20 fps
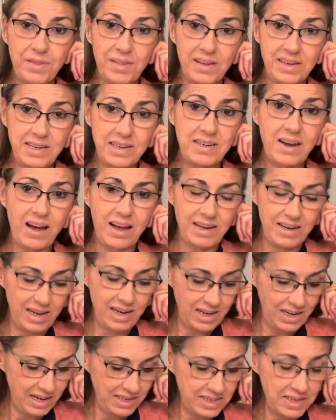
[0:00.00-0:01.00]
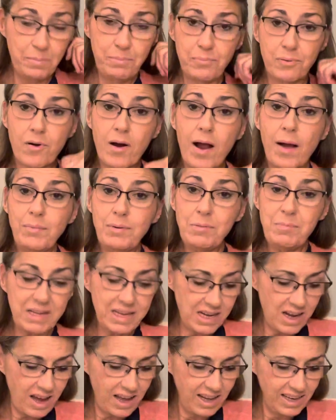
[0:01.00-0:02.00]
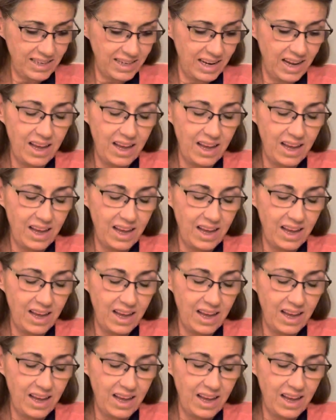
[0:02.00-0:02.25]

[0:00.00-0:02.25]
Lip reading: I did not, and I did probably not.